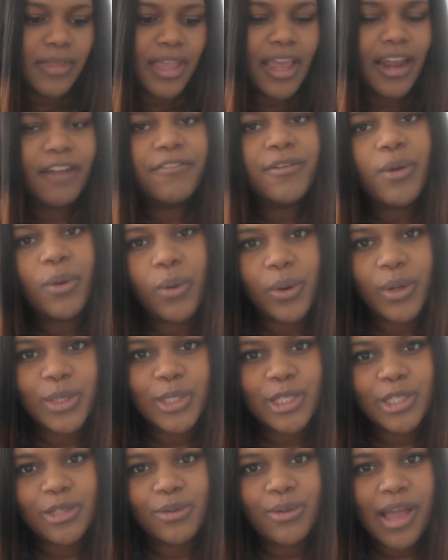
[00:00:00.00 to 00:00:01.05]
And of
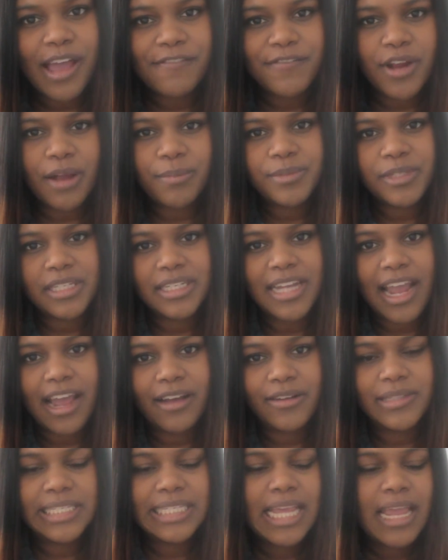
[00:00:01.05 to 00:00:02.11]
course, you have your ups and
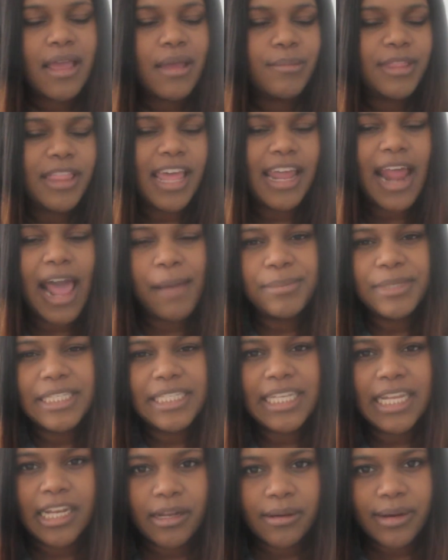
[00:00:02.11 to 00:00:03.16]
downs, but that
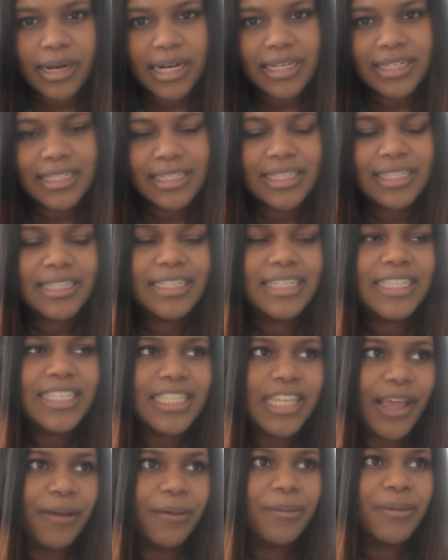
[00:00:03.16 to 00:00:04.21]
happens anywhere.
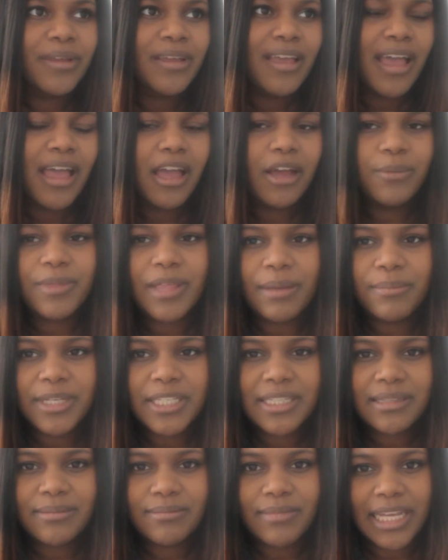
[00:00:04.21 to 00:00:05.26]
So I hope that
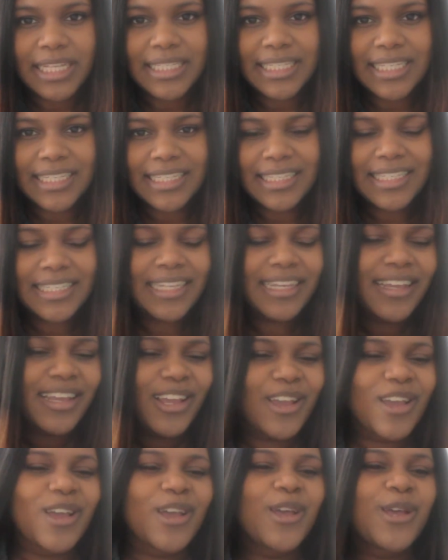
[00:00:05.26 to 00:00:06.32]
made sense.
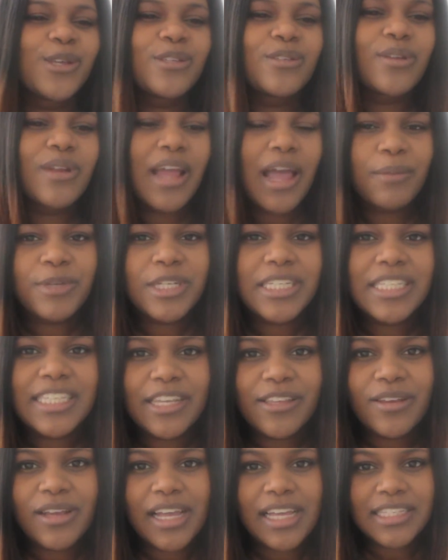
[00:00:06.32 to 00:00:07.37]
So now I'm going to
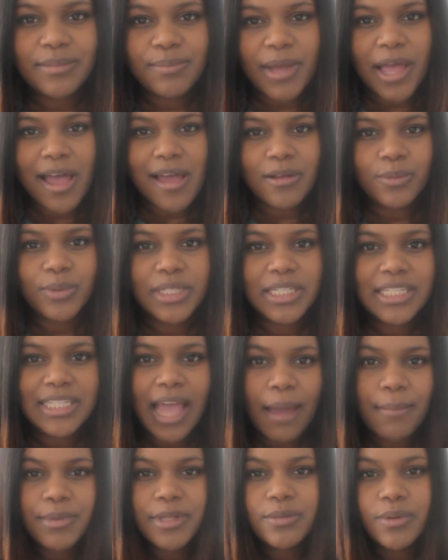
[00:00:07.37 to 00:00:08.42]
tell you guys about what has
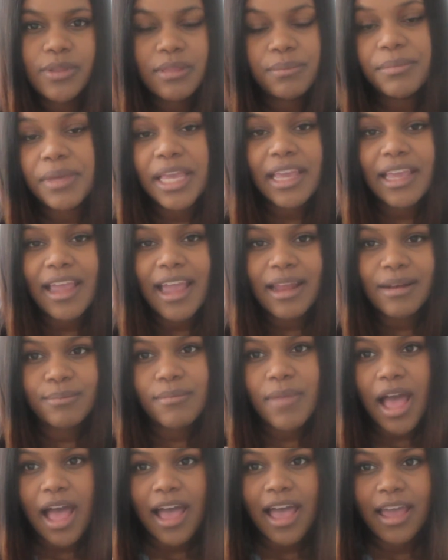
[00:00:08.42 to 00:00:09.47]
happened with me and
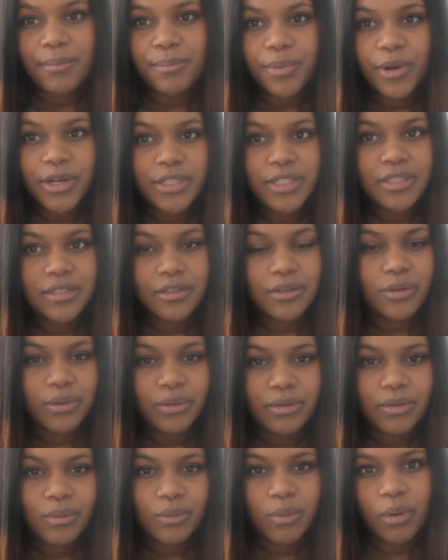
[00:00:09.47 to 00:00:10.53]
my
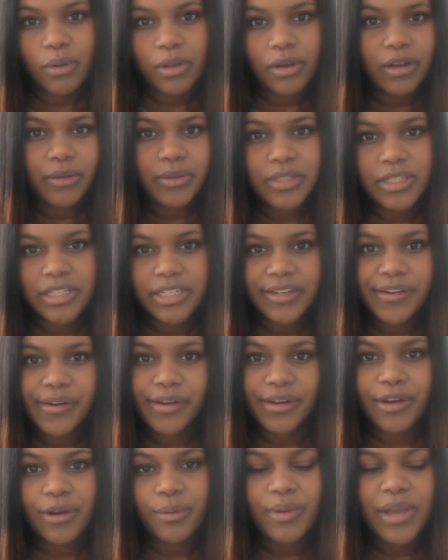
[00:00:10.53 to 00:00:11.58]
personal roller coaster here
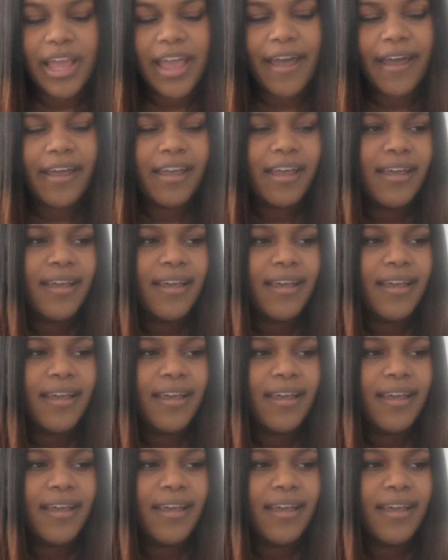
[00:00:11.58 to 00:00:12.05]
in Korea.